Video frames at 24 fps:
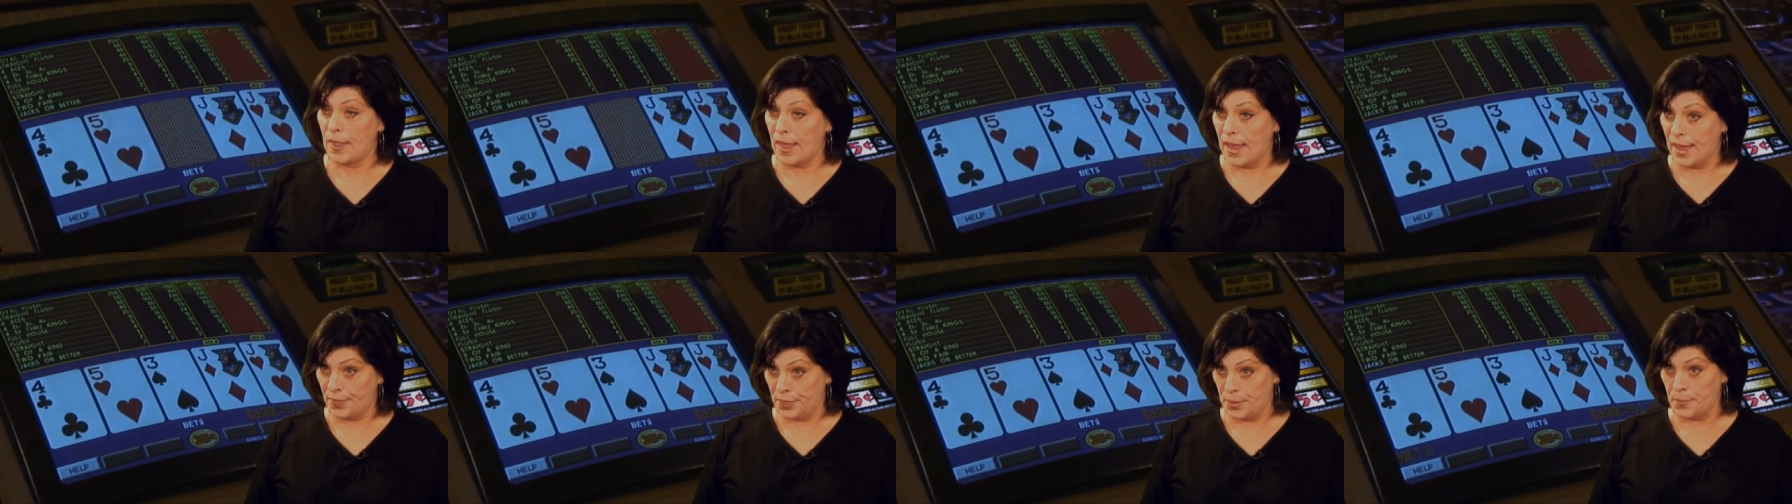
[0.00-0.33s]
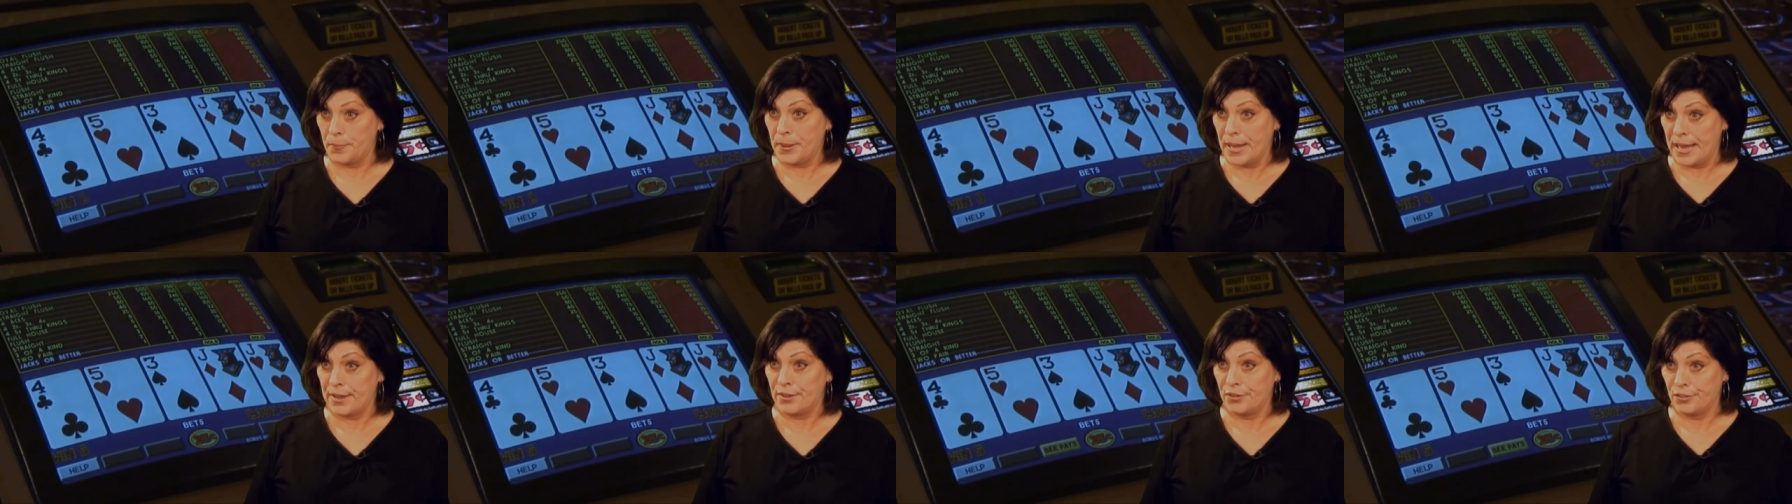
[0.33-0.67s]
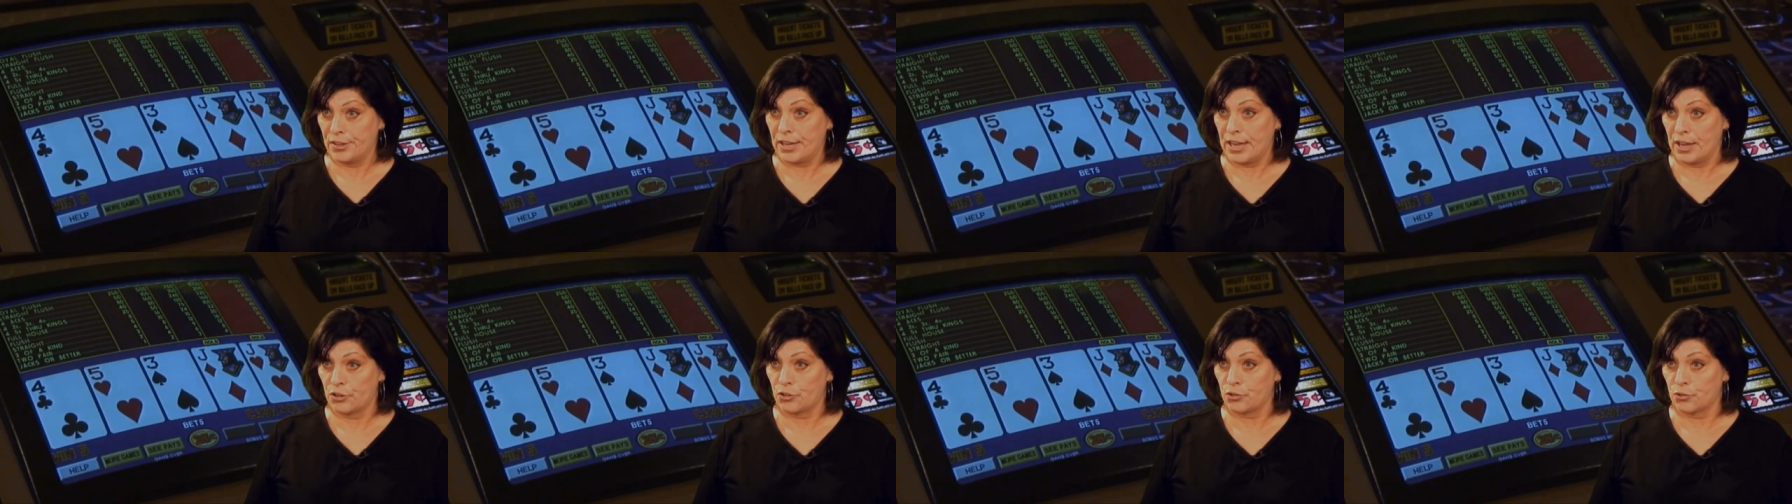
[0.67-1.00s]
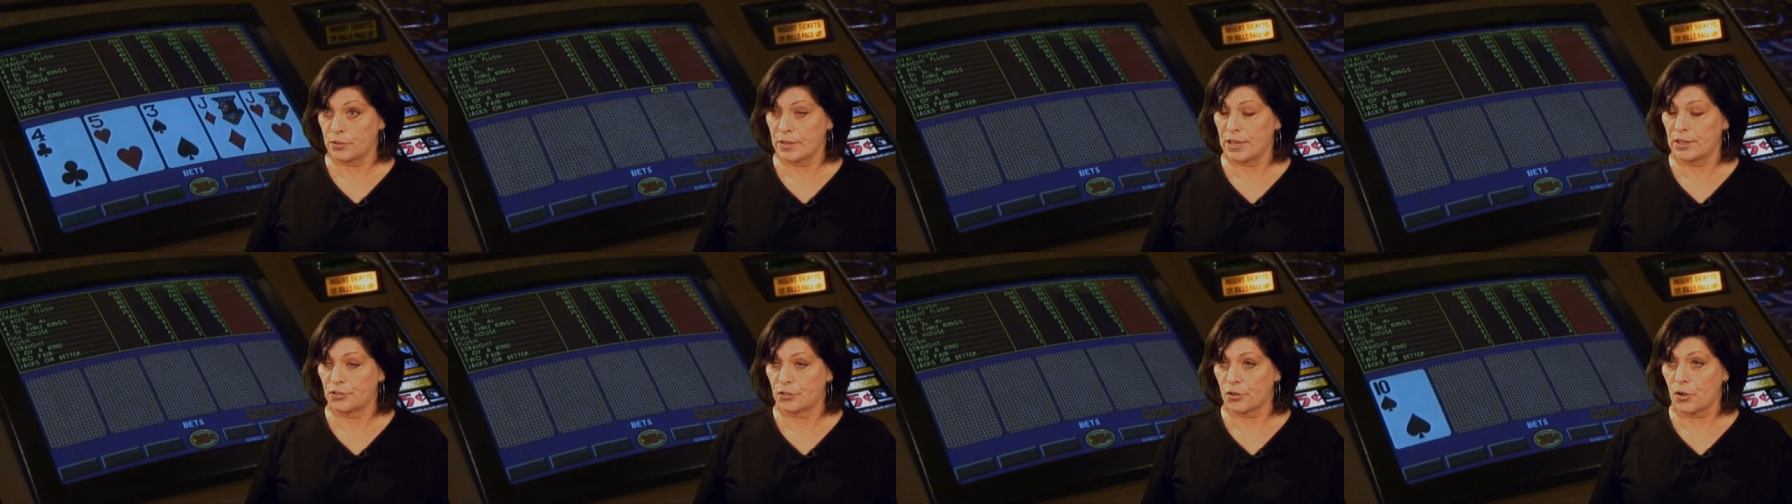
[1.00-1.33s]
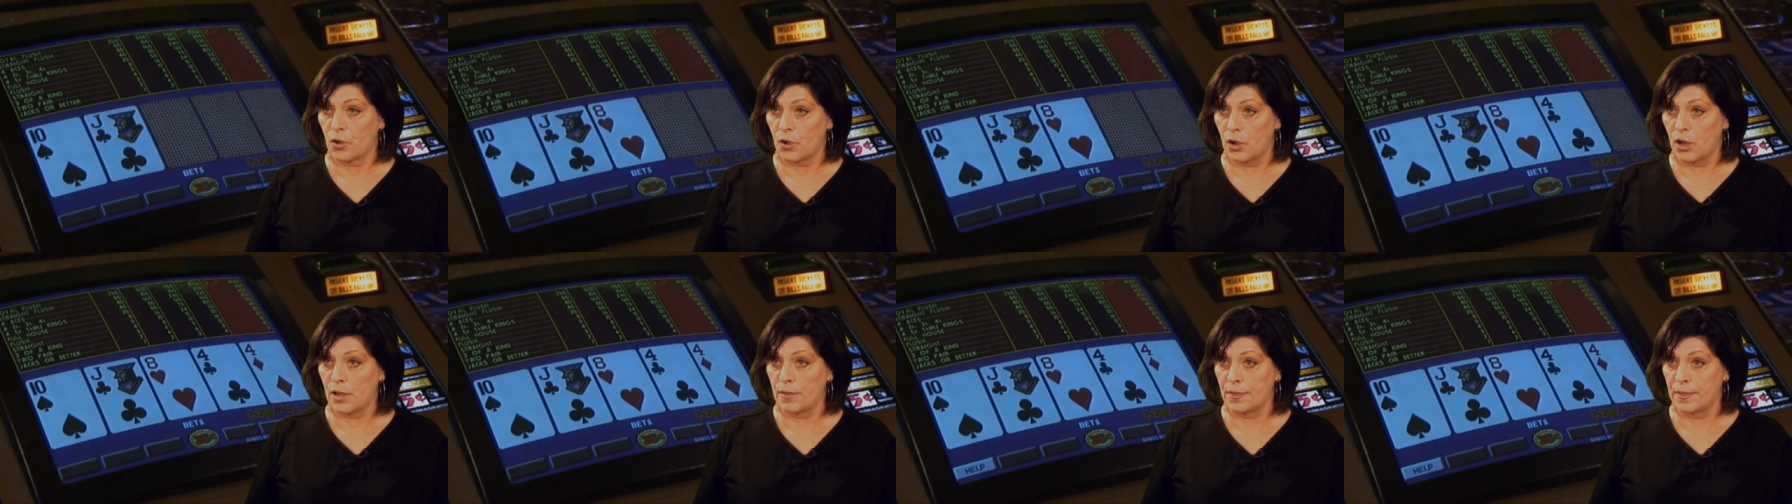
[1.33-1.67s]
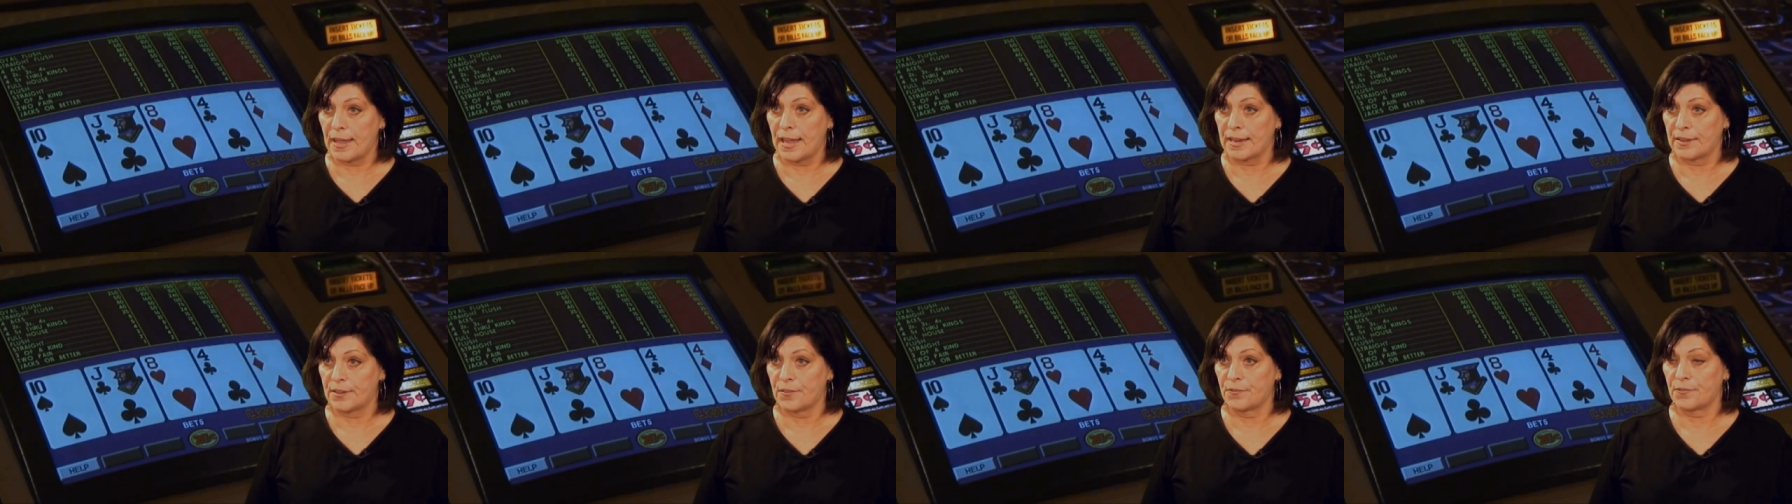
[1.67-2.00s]
at the pay schedule that's on
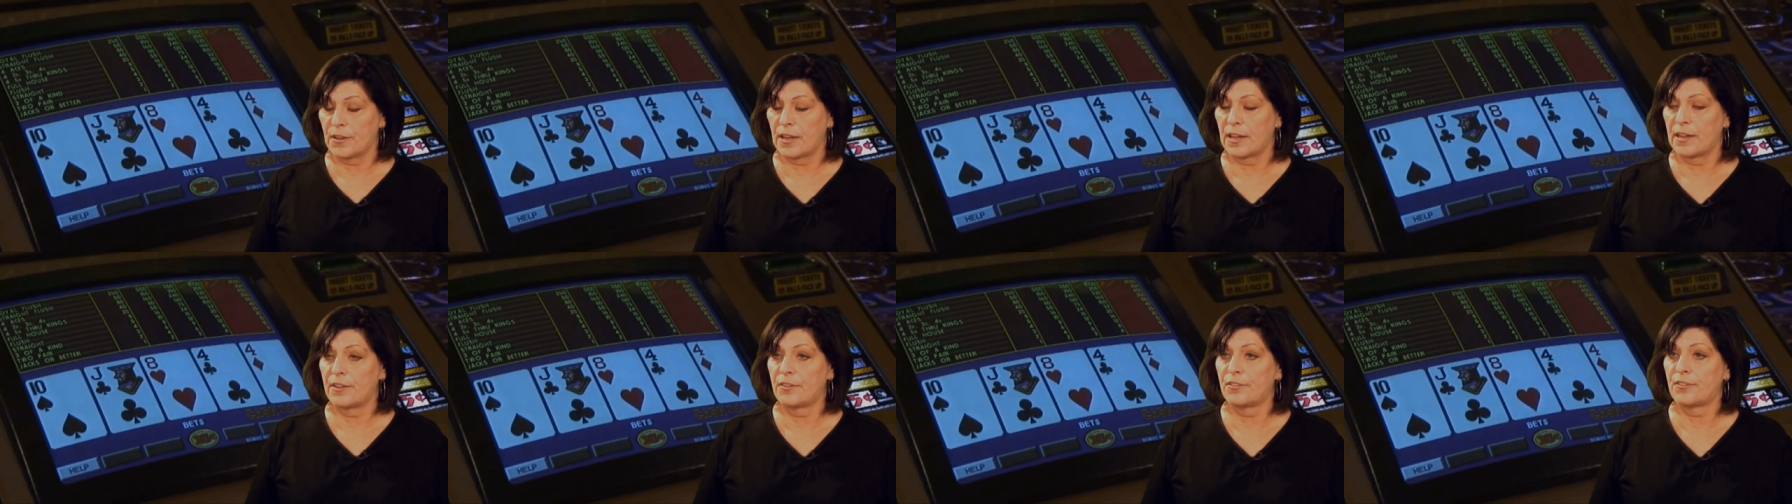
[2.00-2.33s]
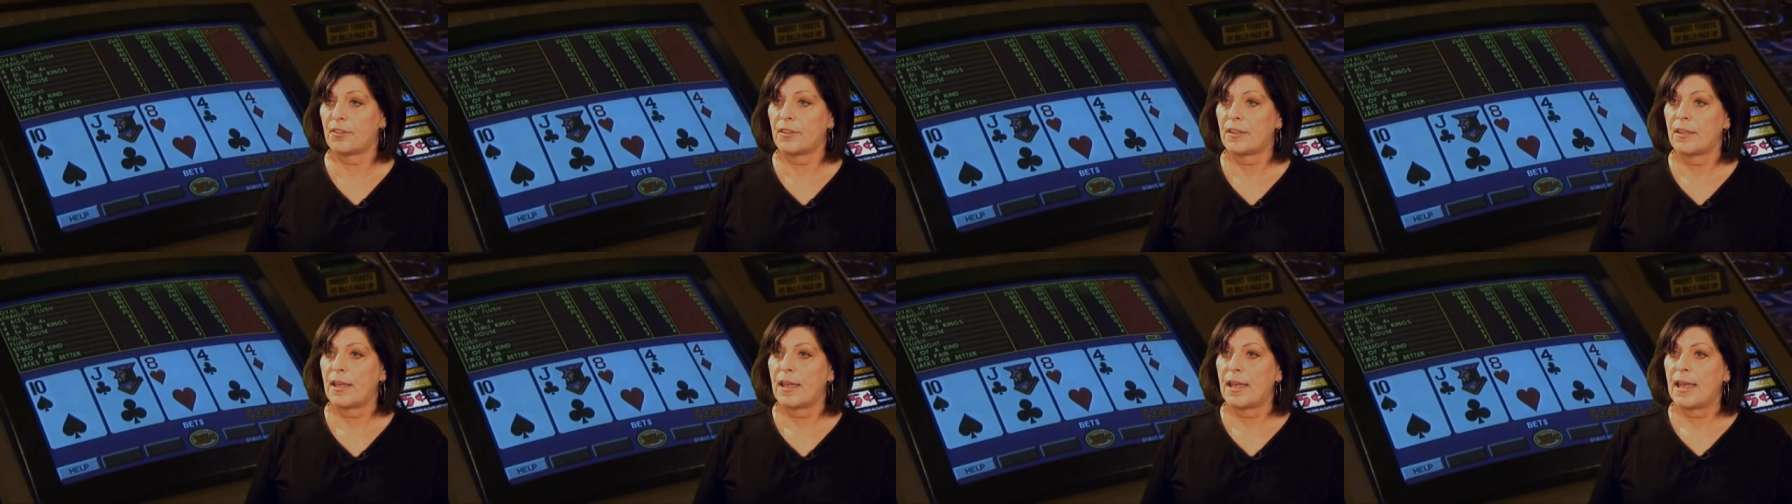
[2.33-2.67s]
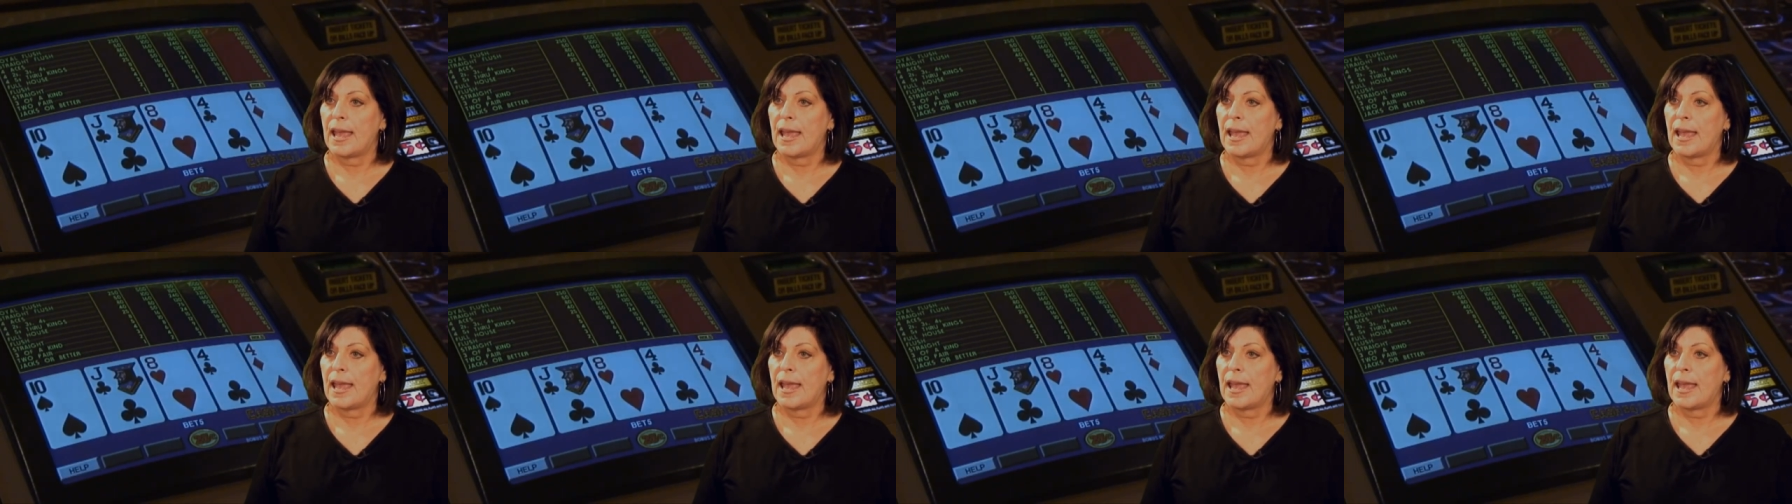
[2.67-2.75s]
that device